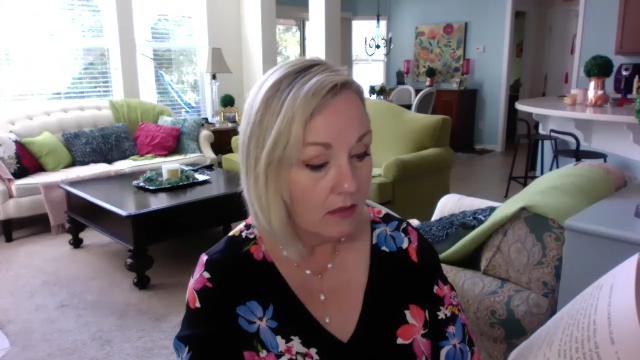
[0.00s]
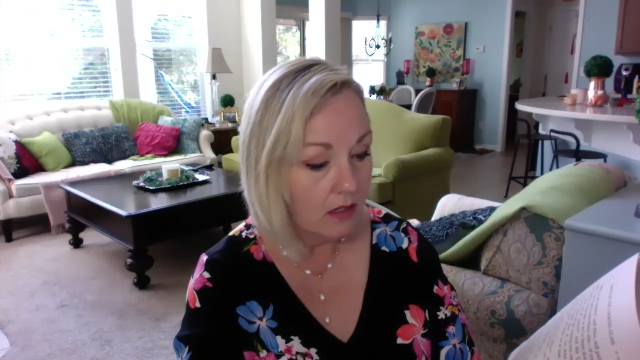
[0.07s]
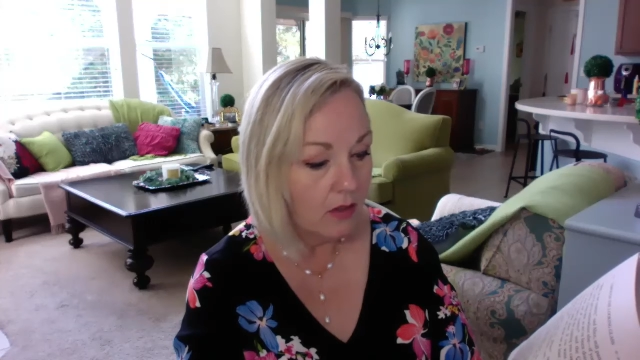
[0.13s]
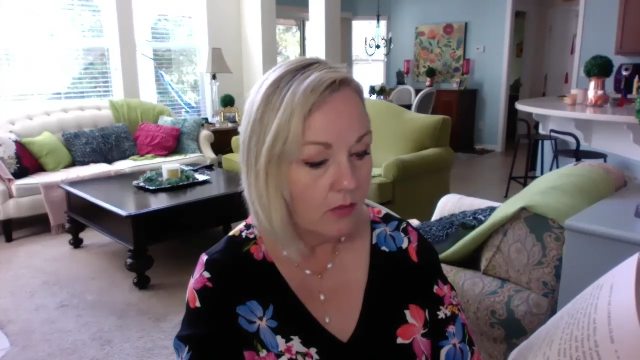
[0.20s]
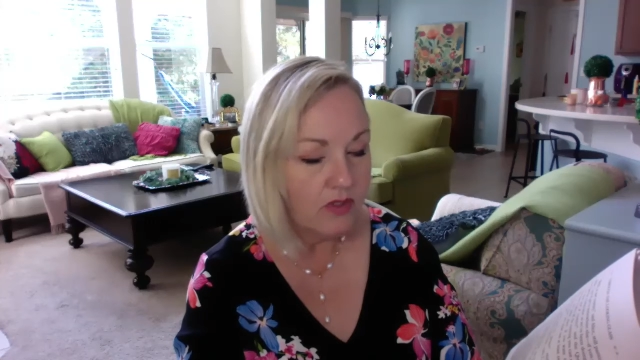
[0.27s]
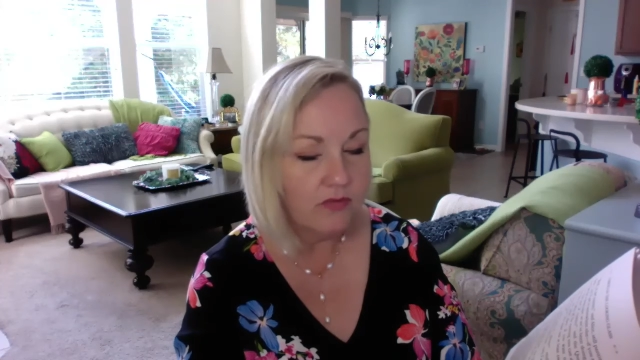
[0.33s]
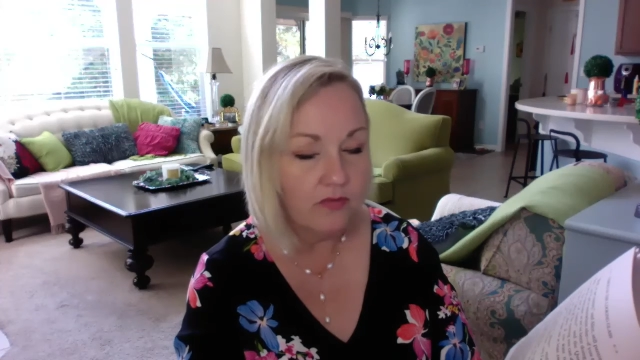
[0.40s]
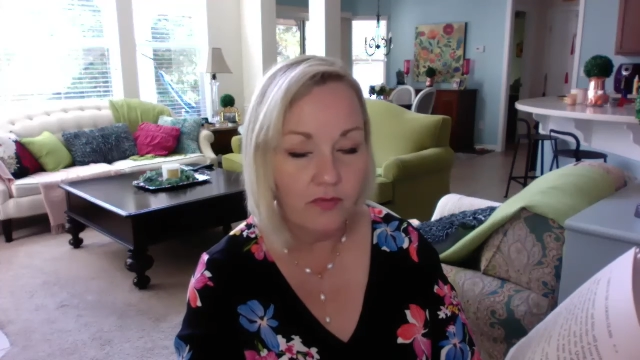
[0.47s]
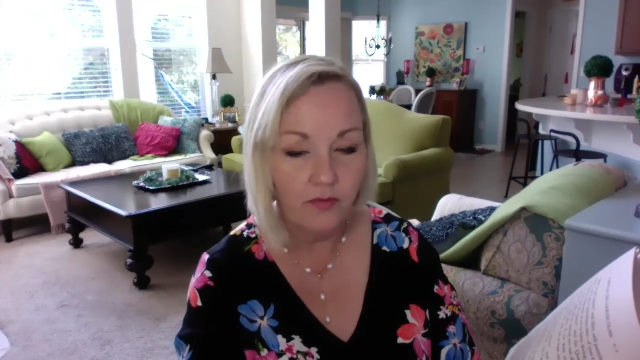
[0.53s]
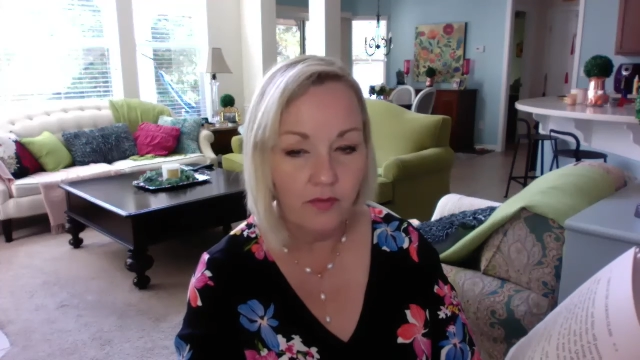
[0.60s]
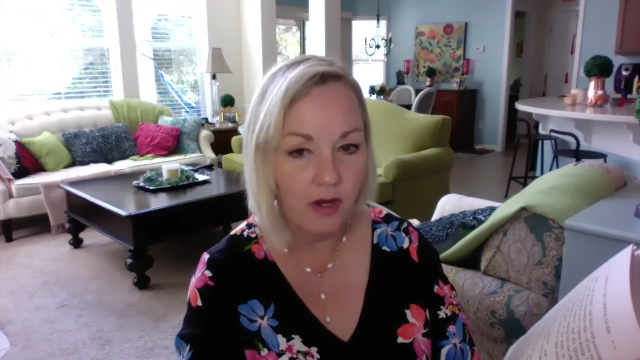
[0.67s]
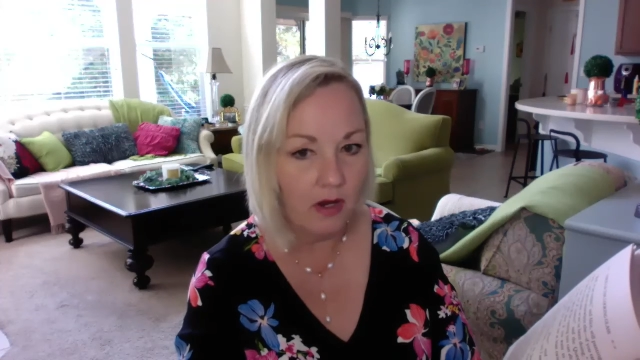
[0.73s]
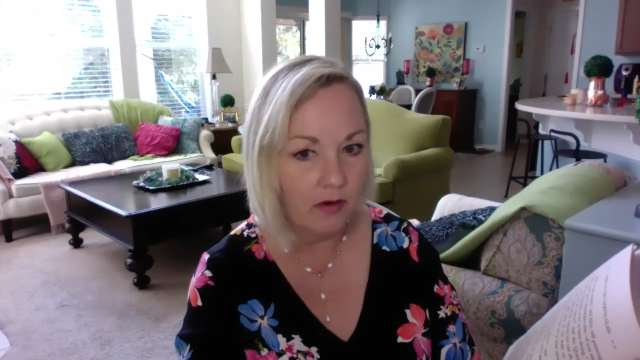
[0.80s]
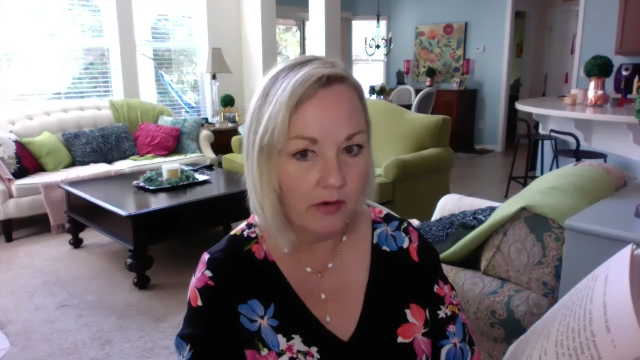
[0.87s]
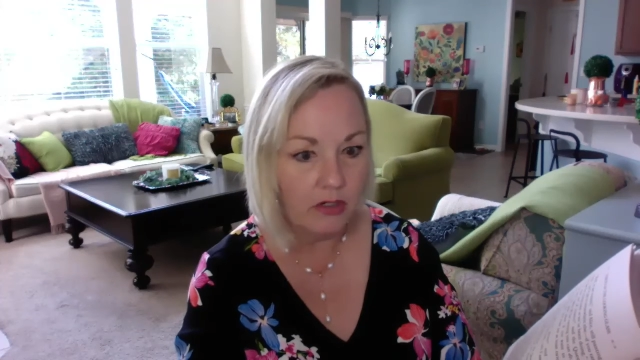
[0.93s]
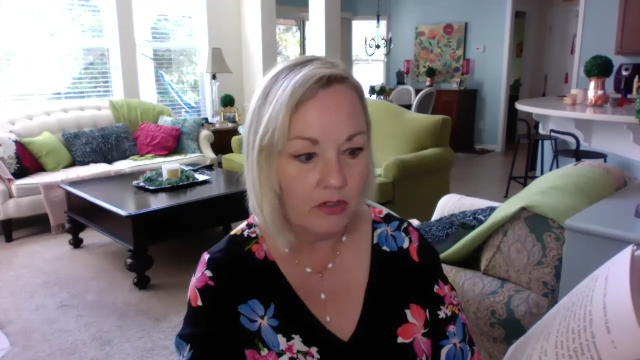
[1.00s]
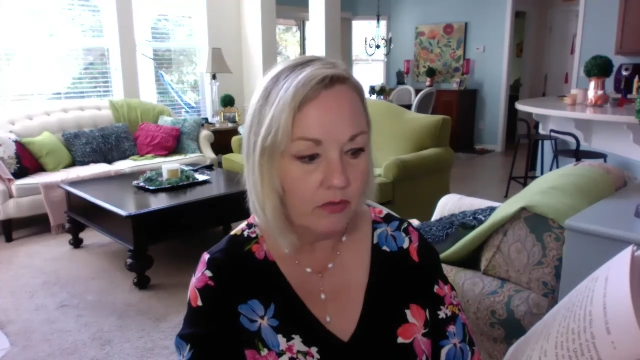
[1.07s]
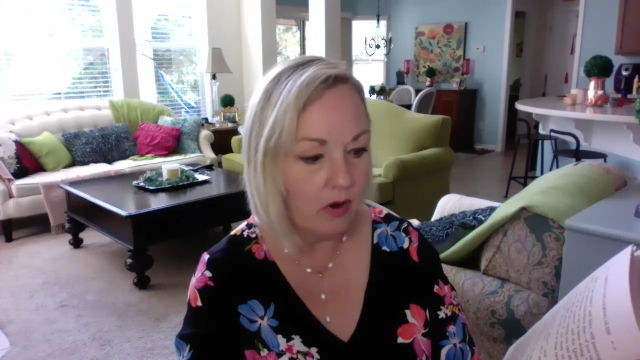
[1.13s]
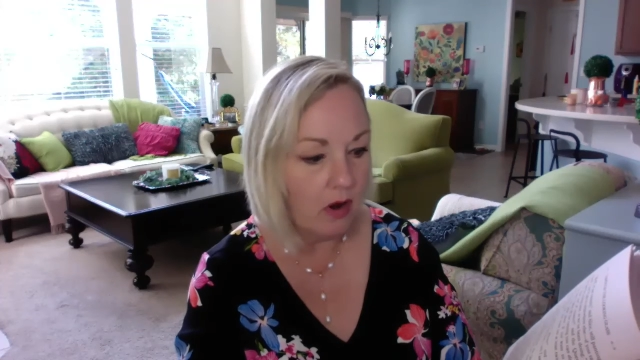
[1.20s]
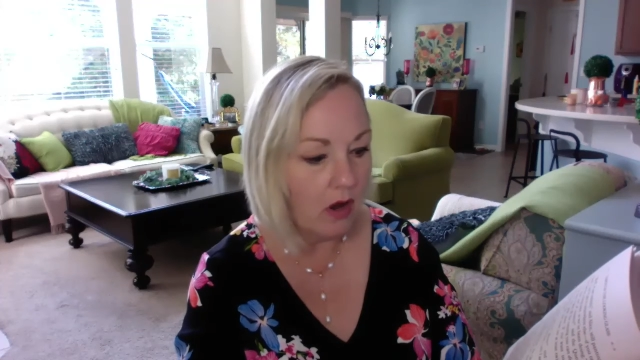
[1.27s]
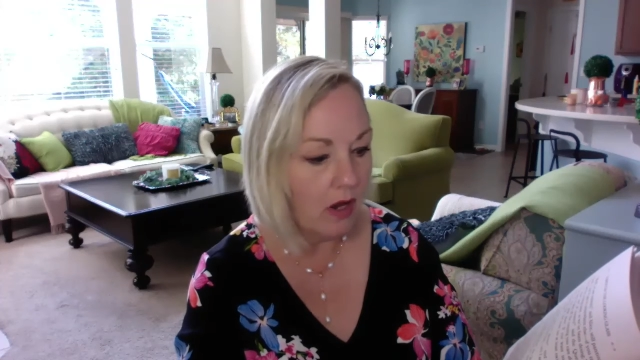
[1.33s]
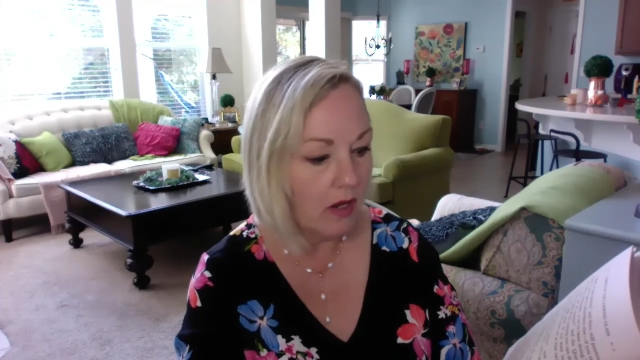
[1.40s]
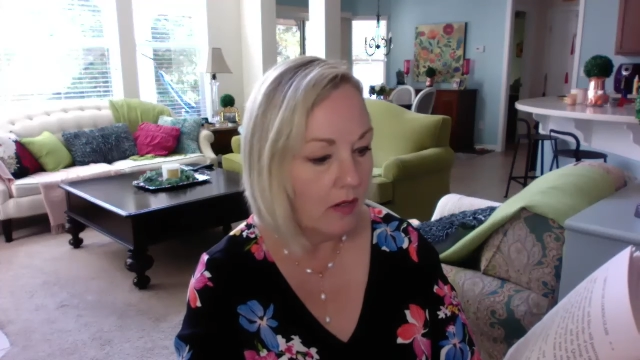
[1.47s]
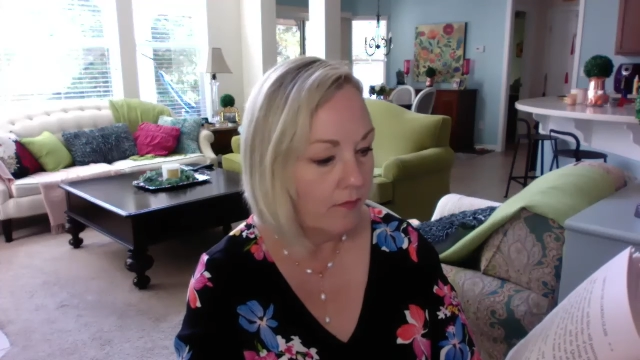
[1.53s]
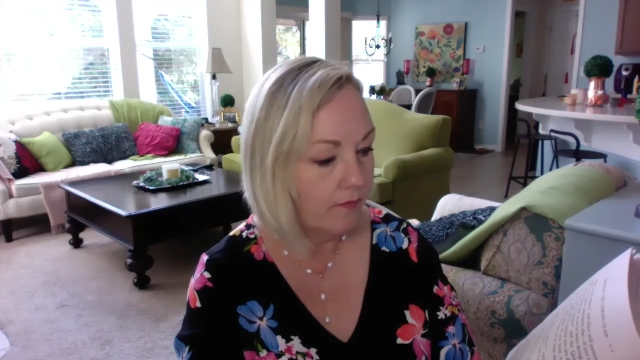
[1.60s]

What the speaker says: It was very dry,